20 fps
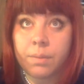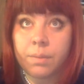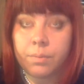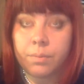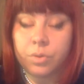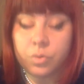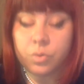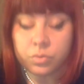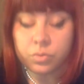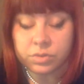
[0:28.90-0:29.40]

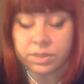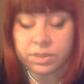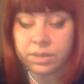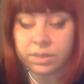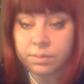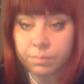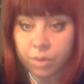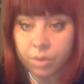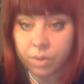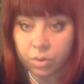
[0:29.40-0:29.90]
using
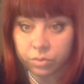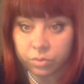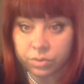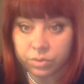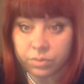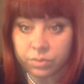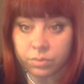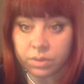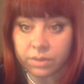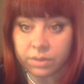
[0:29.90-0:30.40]
the
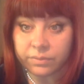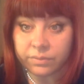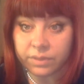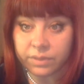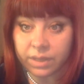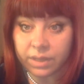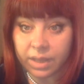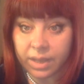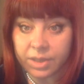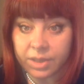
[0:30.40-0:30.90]
model of
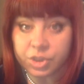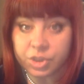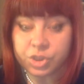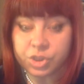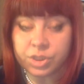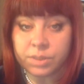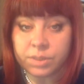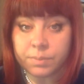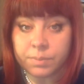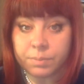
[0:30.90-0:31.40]
the
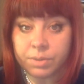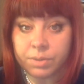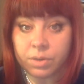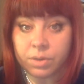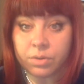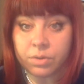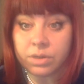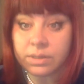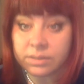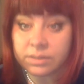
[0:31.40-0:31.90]
ancient
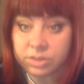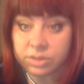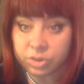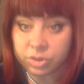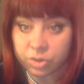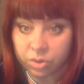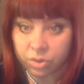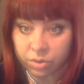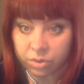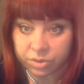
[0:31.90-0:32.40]
Babylonian
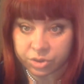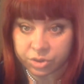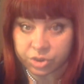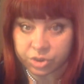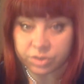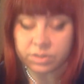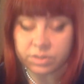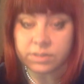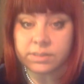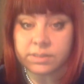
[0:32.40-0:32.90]

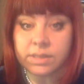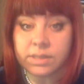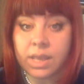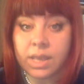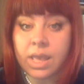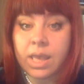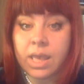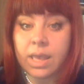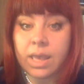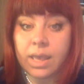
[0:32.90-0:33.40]
astrologers
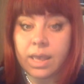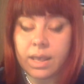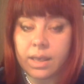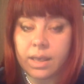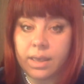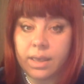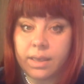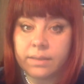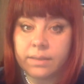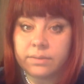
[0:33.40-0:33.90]

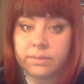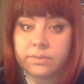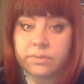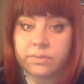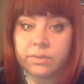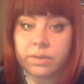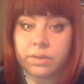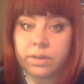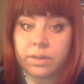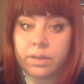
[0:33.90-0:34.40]
and
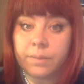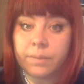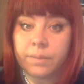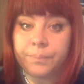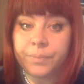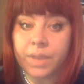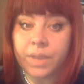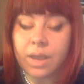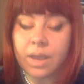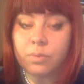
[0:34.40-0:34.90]

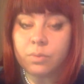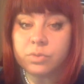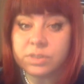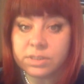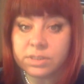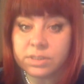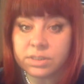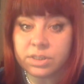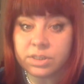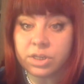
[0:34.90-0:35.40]
um, I will
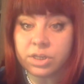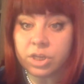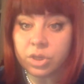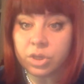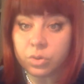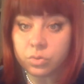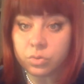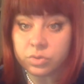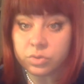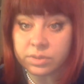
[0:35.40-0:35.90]
certainly
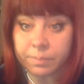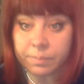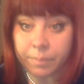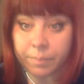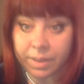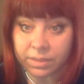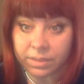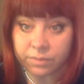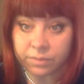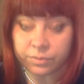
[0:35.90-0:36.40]
use the
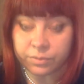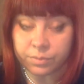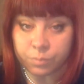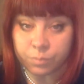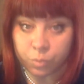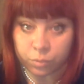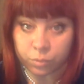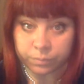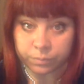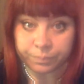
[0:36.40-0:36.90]
path of the
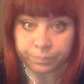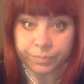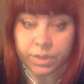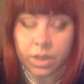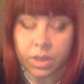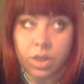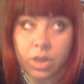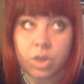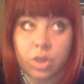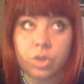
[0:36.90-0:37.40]
moon.
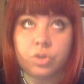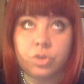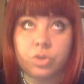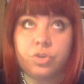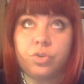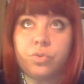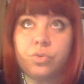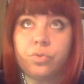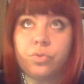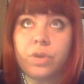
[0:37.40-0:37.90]

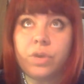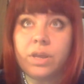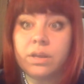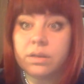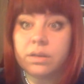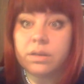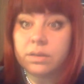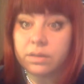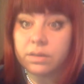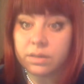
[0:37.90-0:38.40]

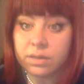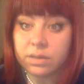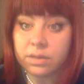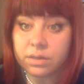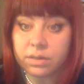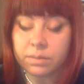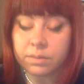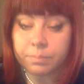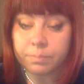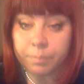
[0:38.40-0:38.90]
During
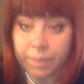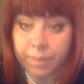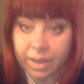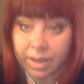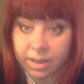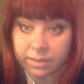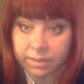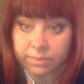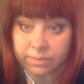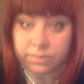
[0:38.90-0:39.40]
her
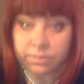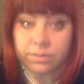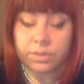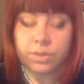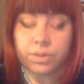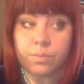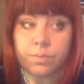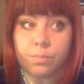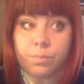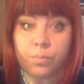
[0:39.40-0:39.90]
path,
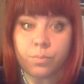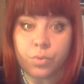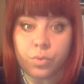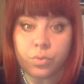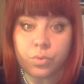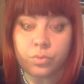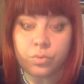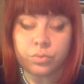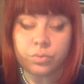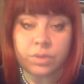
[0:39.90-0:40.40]
the
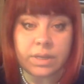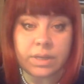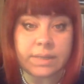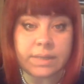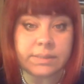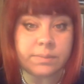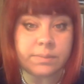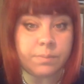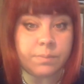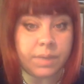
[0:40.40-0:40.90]
moon
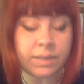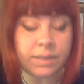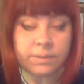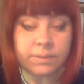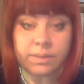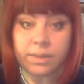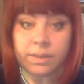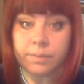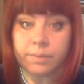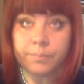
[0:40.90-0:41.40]
is
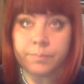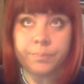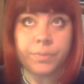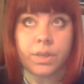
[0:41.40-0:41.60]
meeting,